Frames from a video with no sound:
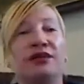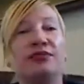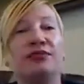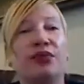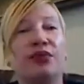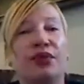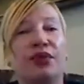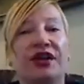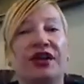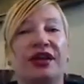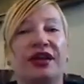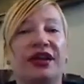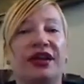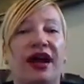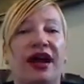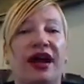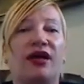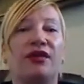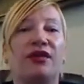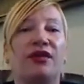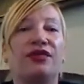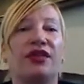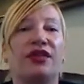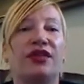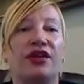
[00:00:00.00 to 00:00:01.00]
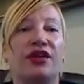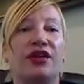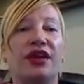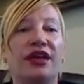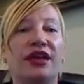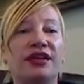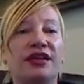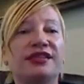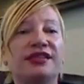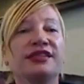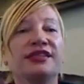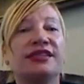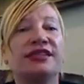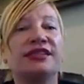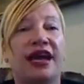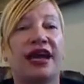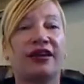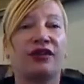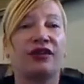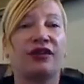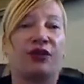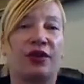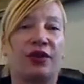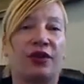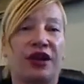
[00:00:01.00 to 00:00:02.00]
pointed out, there is a
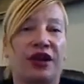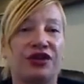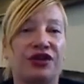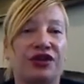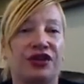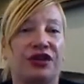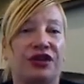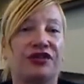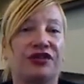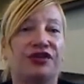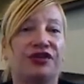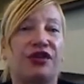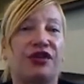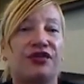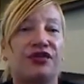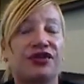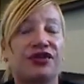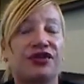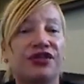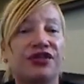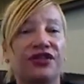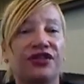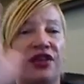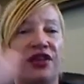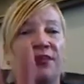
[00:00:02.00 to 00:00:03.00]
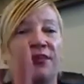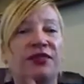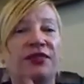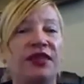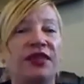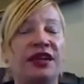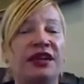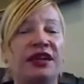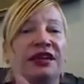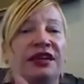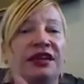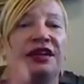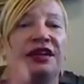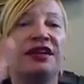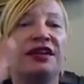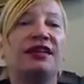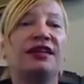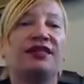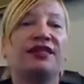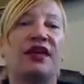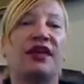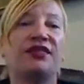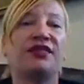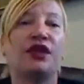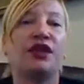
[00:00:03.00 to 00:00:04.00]
declaration. So there's something
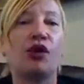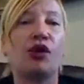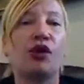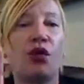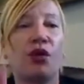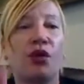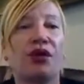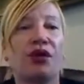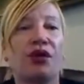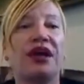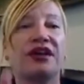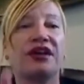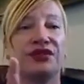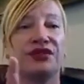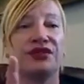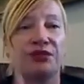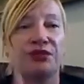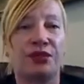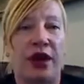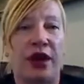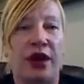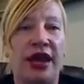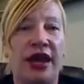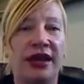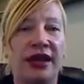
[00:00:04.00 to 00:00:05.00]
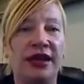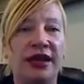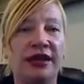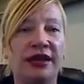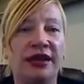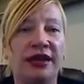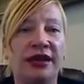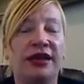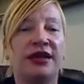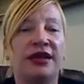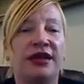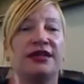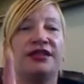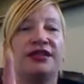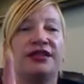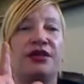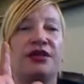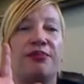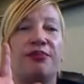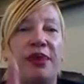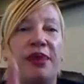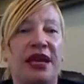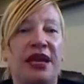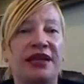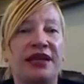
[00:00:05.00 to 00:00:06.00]
that the court has read to
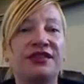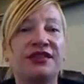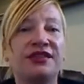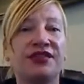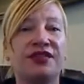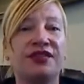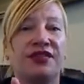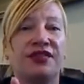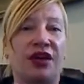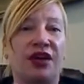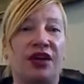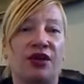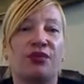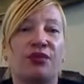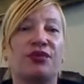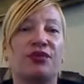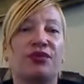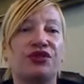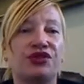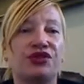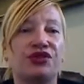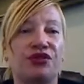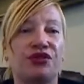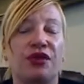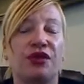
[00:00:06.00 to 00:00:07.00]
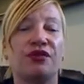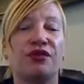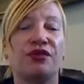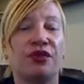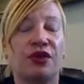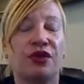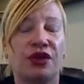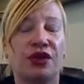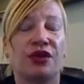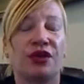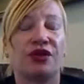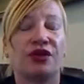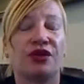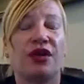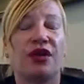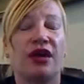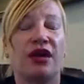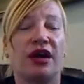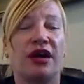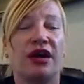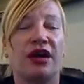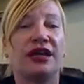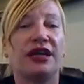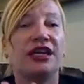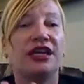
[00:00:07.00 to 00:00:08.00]
base their
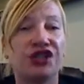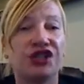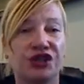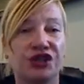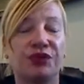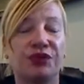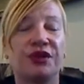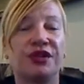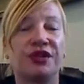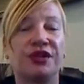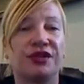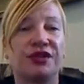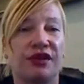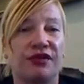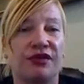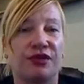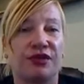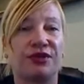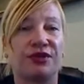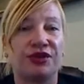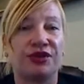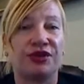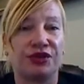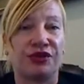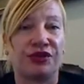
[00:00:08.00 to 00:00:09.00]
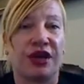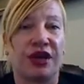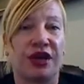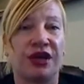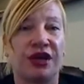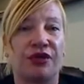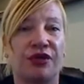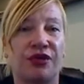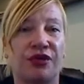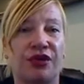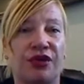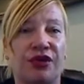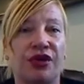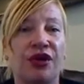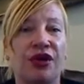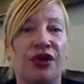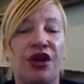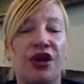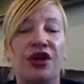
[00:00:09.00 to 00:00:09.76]
issuance of a restraining order.